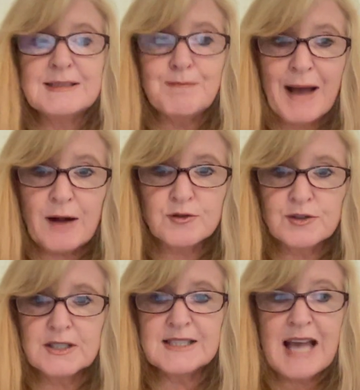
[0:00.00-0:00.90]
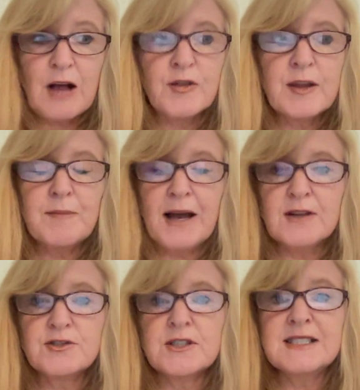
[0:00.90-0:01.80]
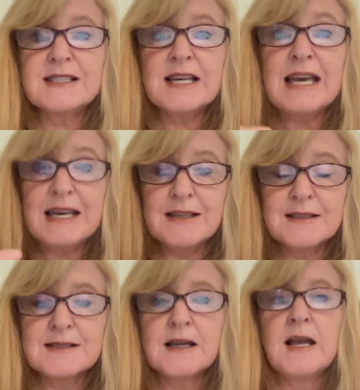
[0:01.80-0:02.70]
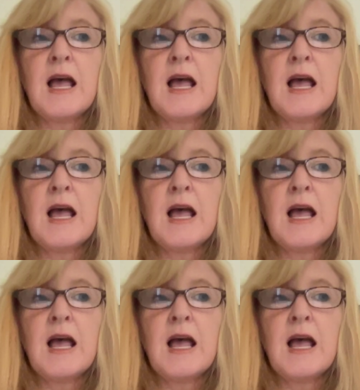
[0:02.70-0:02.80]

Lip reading: Boundaries, healthy boundaries, is